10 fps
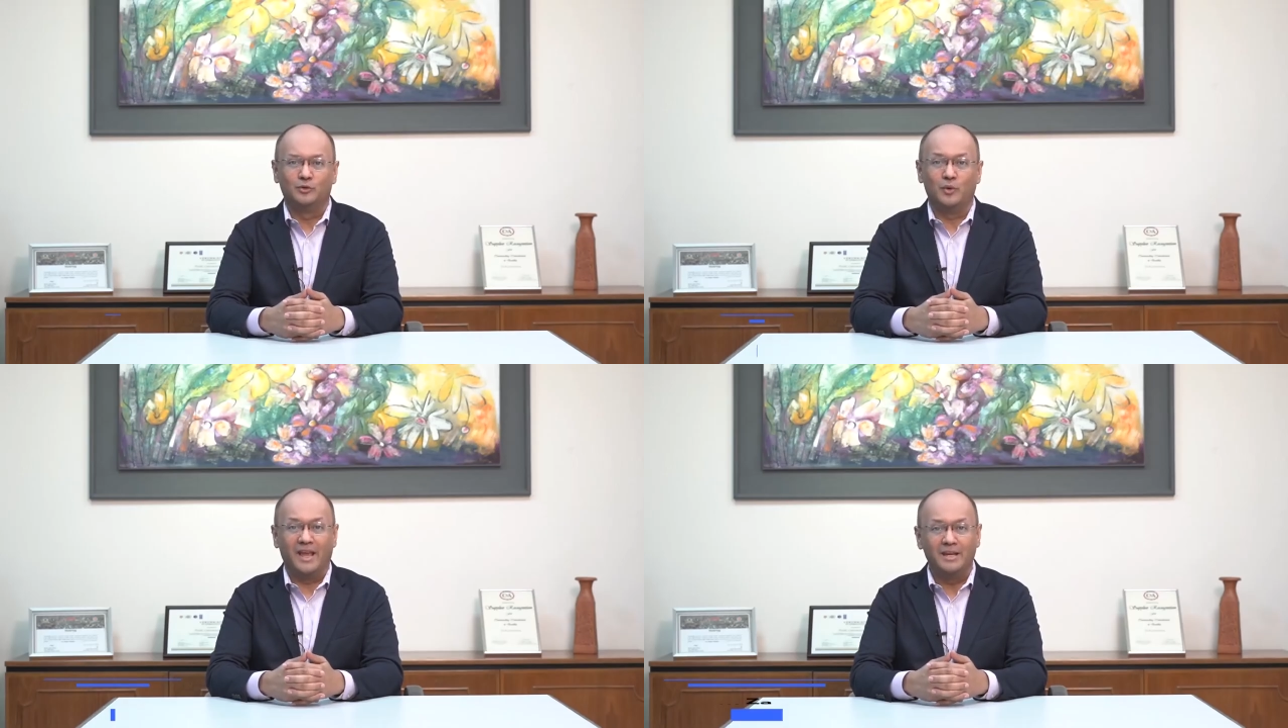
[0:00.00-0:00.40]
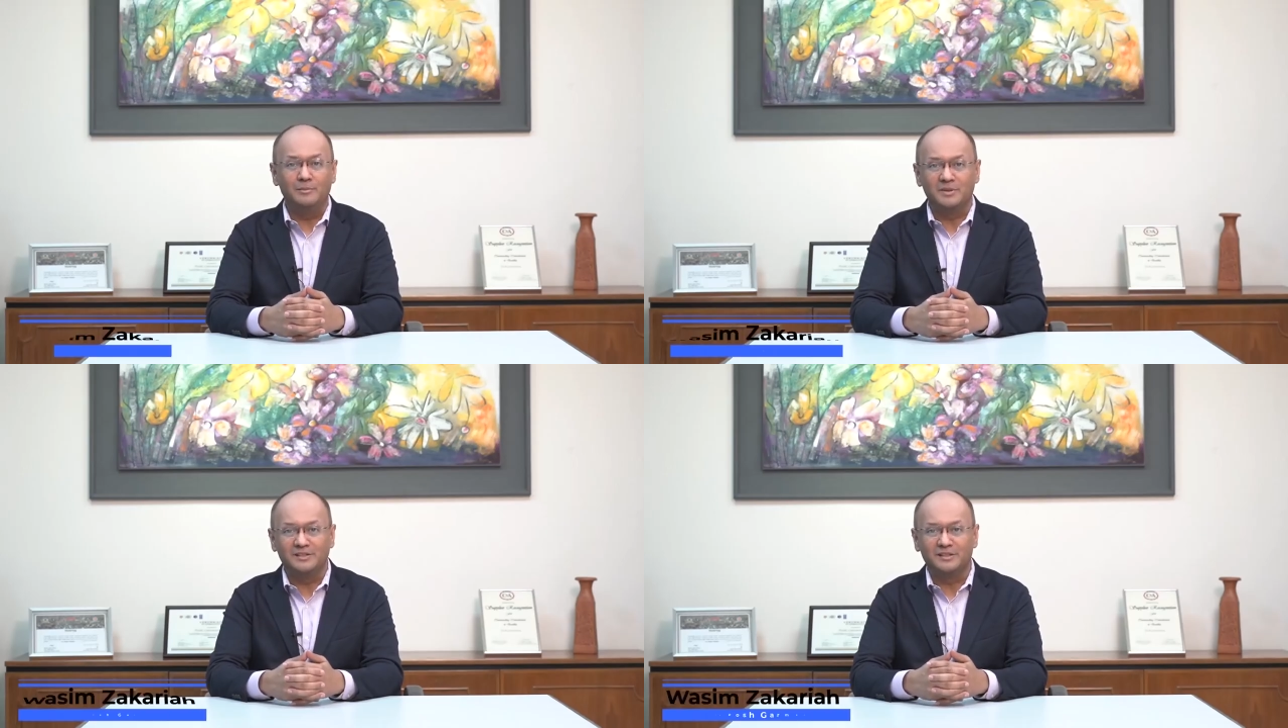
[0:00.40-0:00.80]
to any
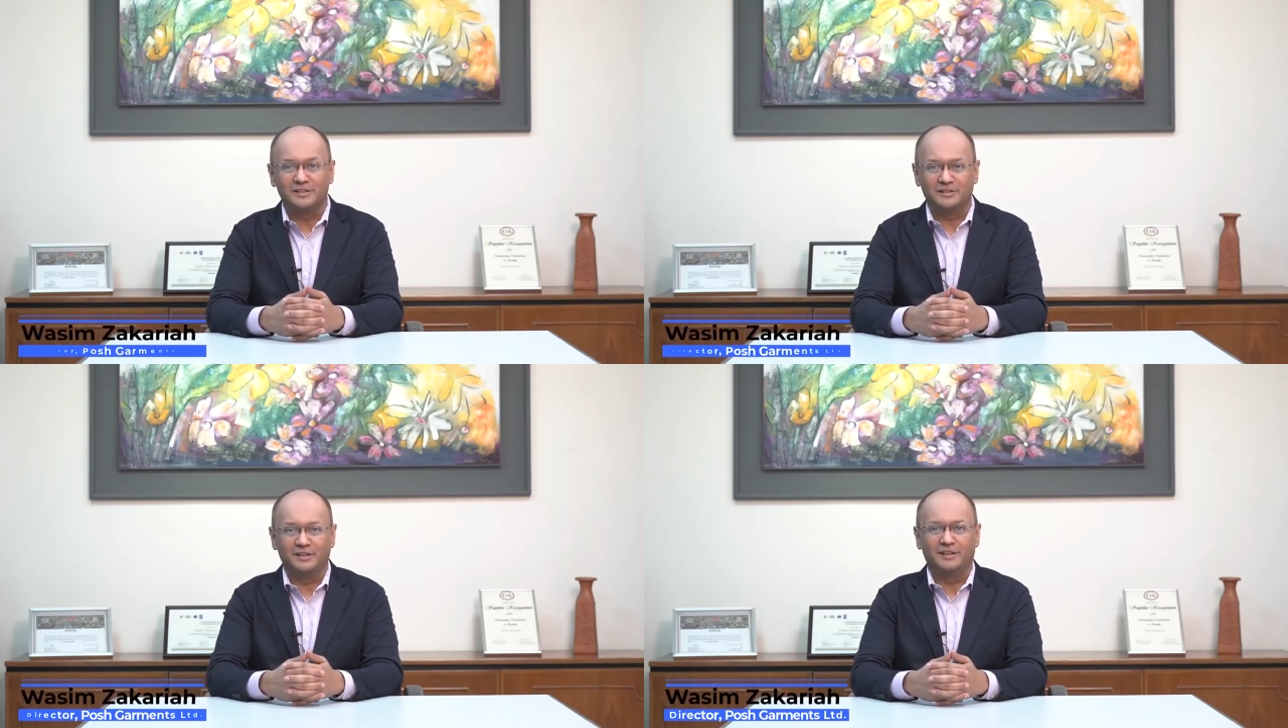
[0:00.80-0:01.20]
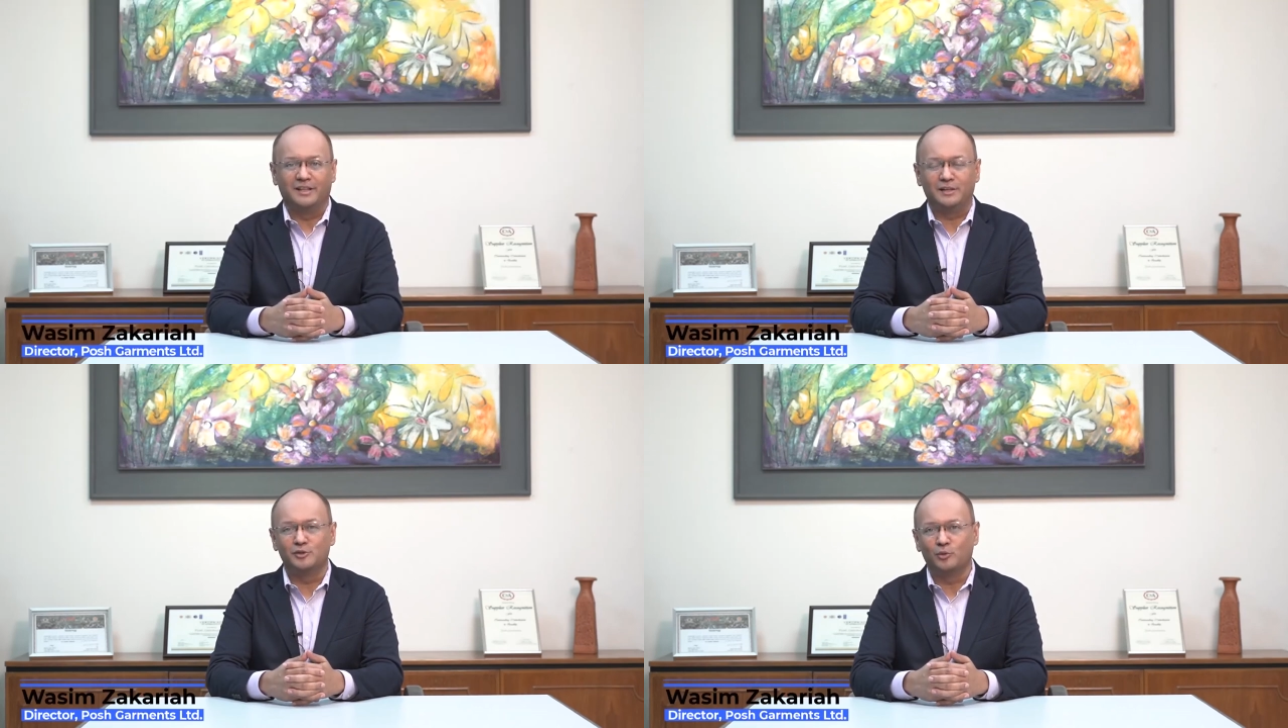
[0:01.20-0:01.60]
business
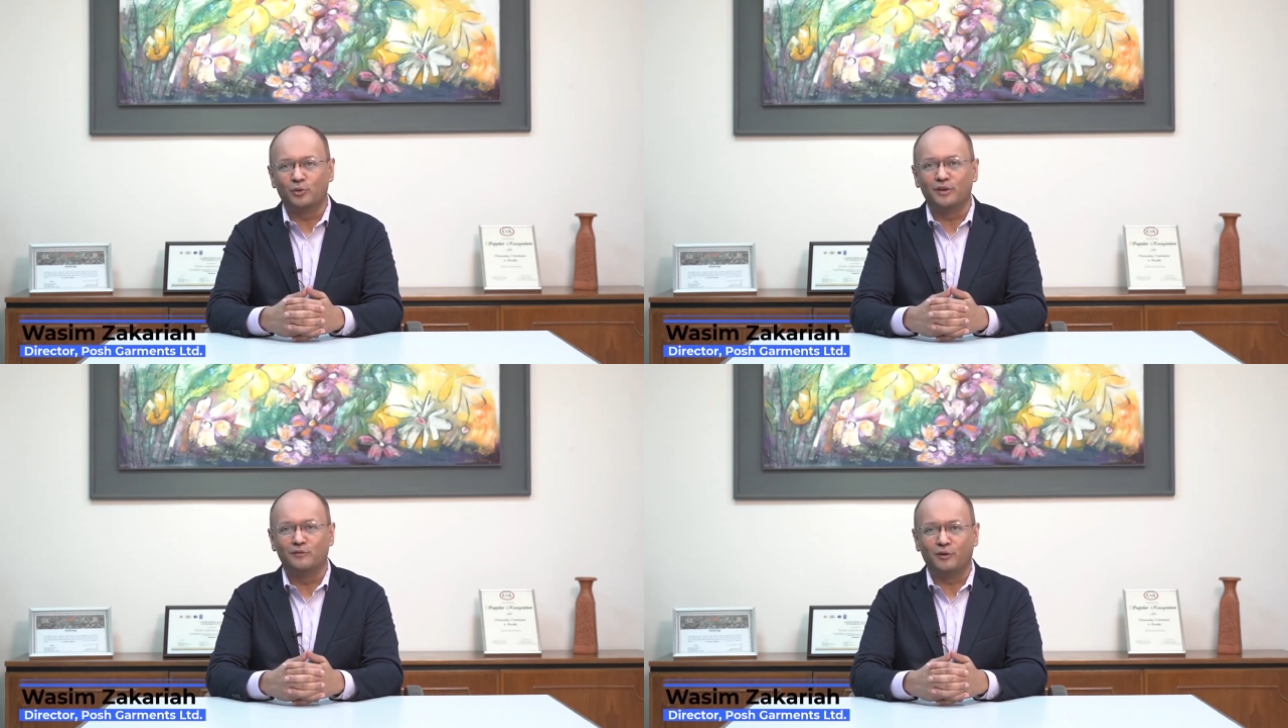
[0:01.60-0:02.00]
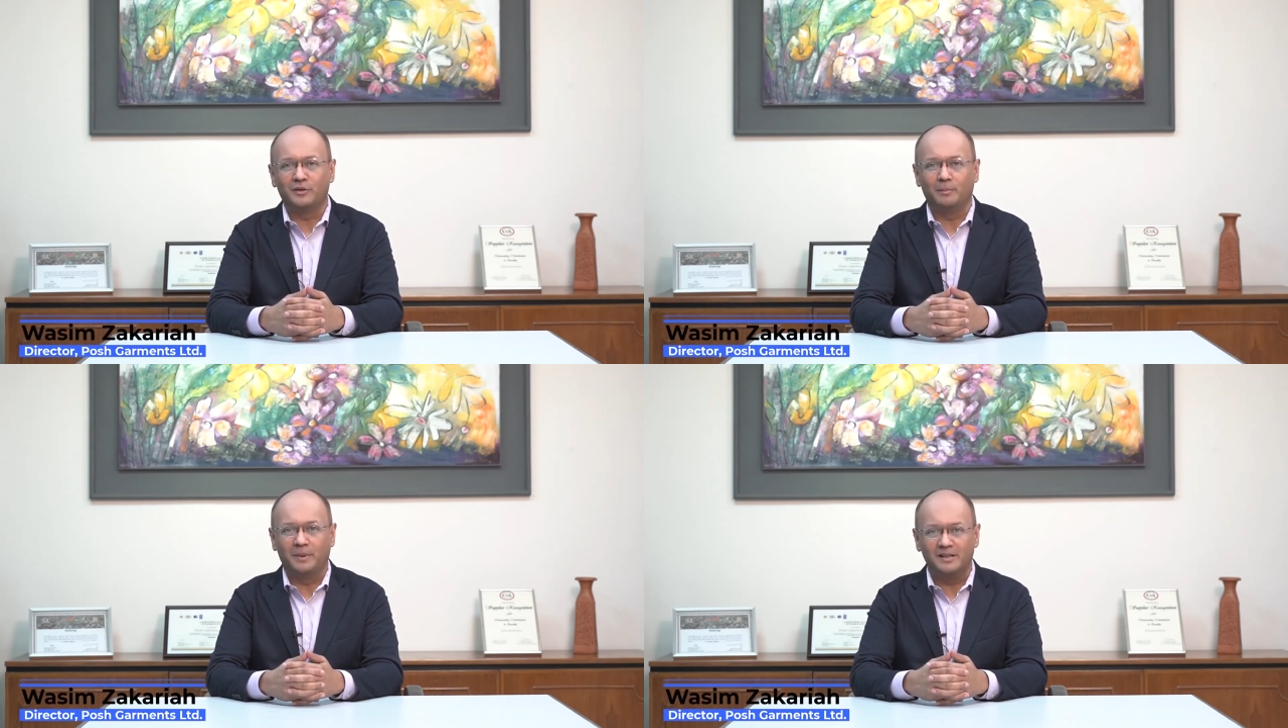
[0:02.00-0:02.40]
that is looking for
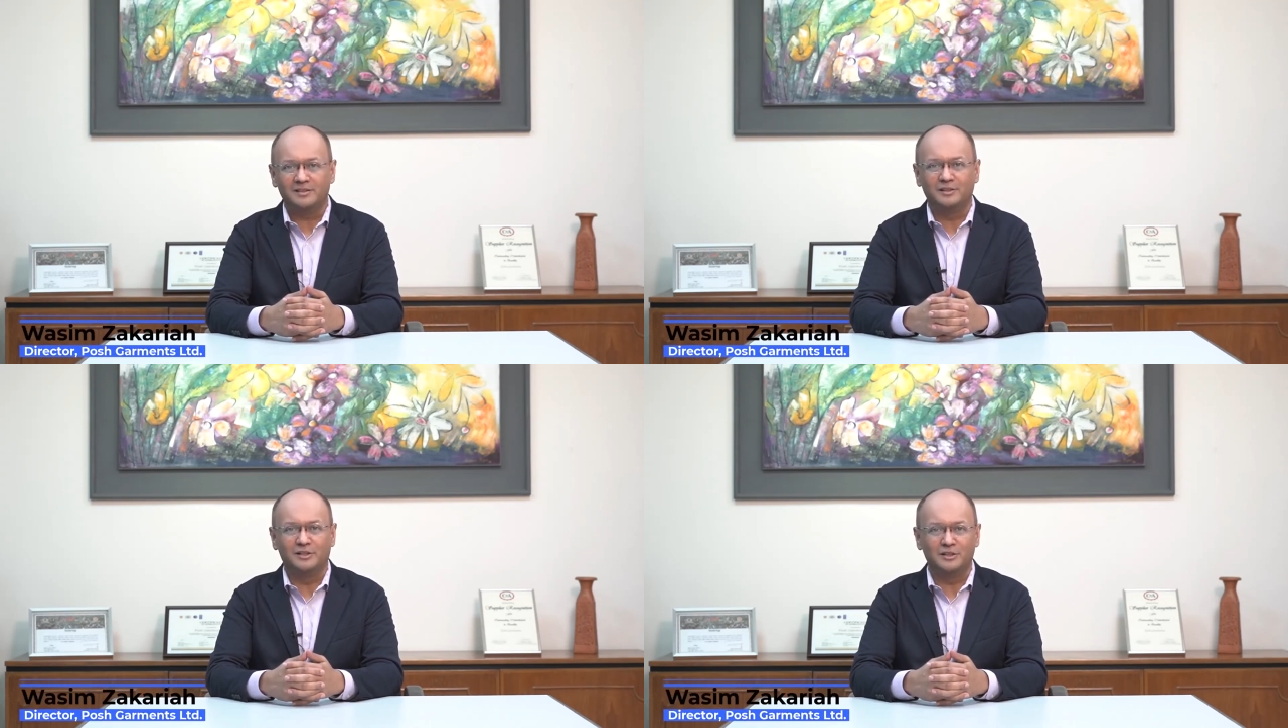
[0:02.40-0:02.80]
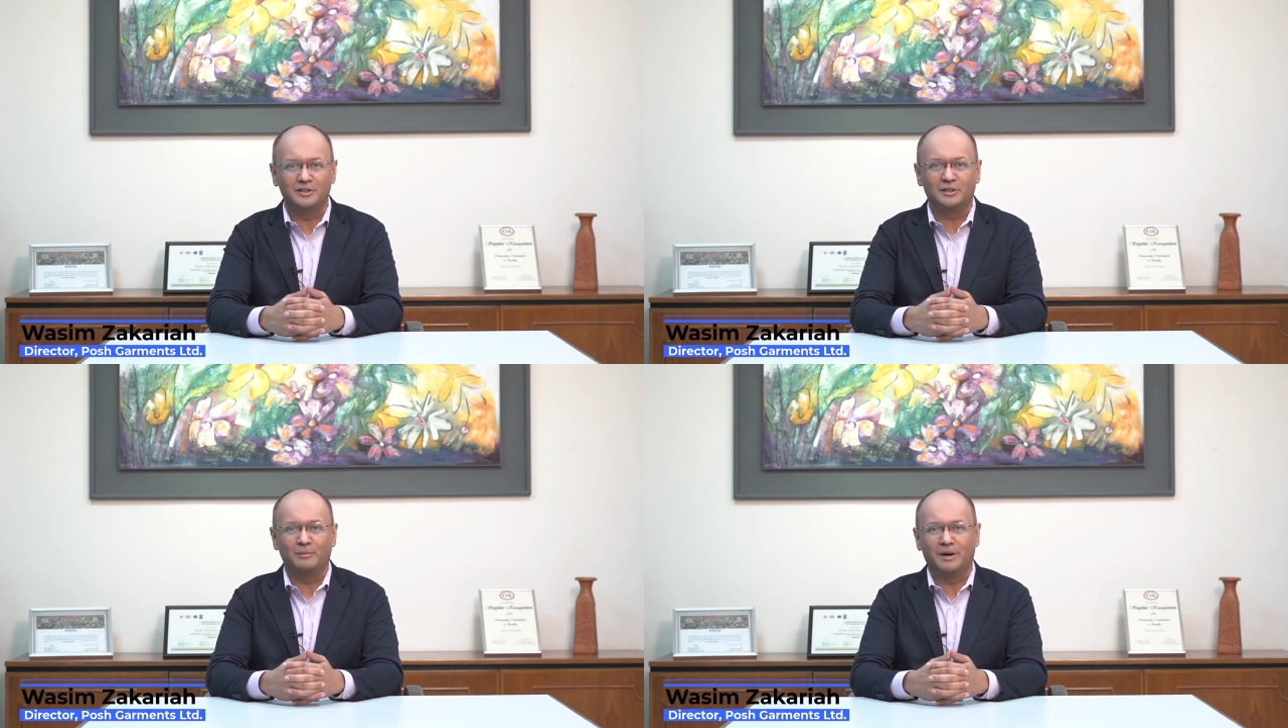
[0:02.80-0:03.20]
the best
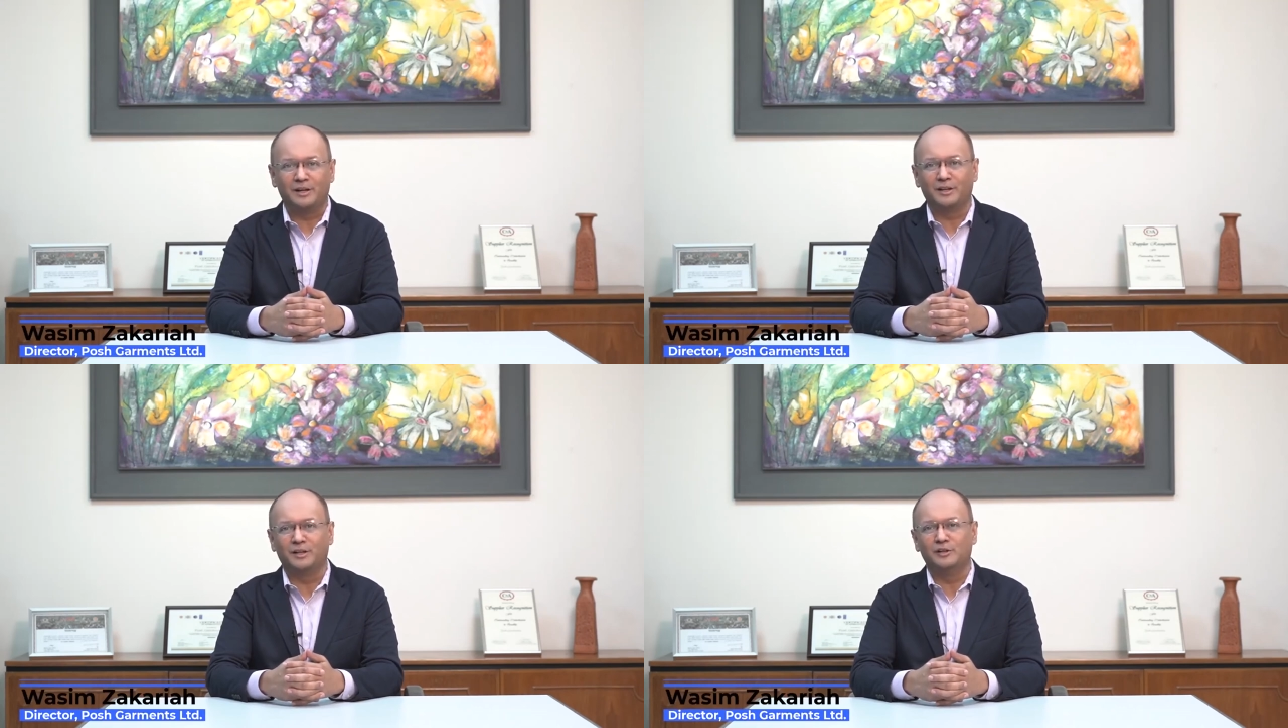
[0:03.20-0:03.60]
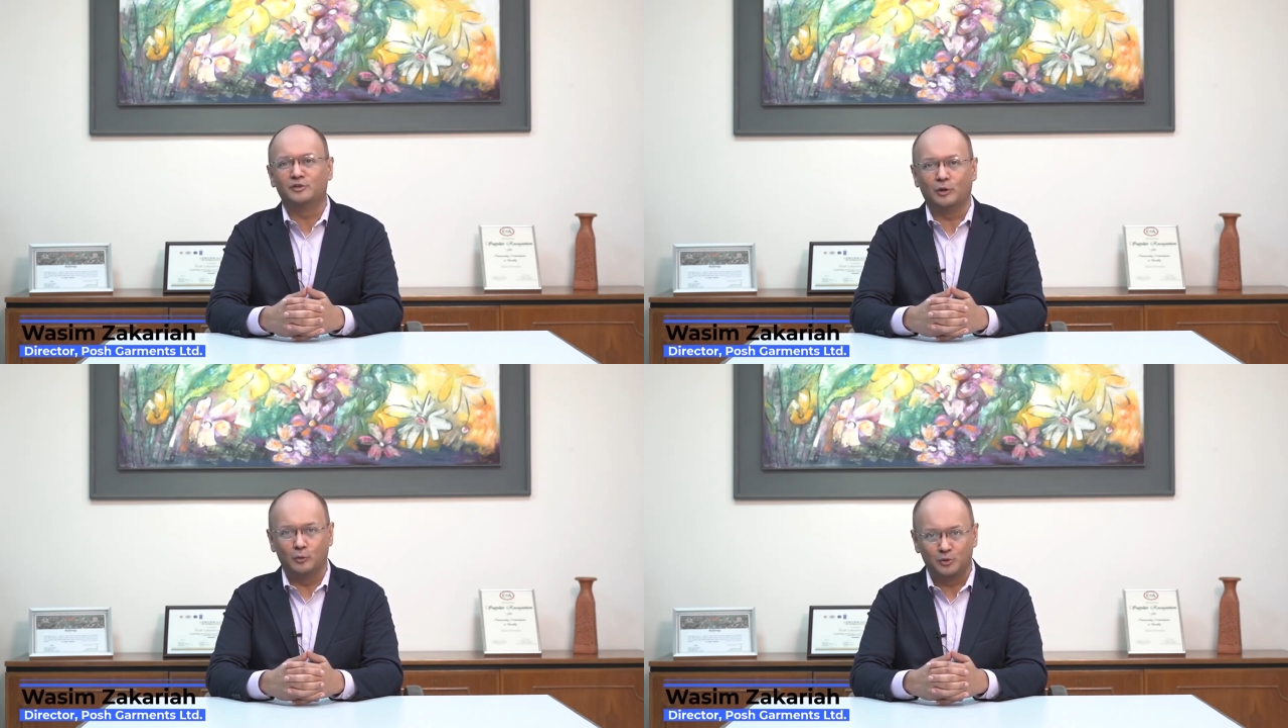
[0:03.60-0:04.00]
digital marketing
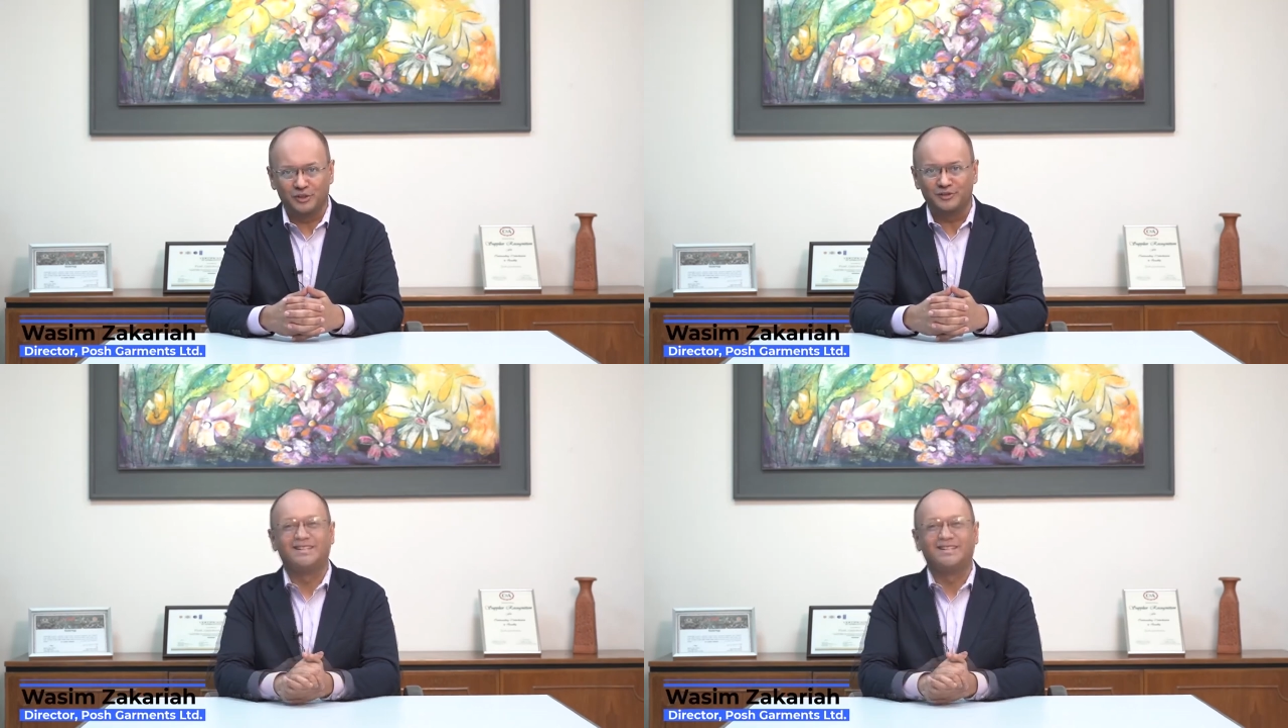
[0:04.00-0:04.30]
solutions.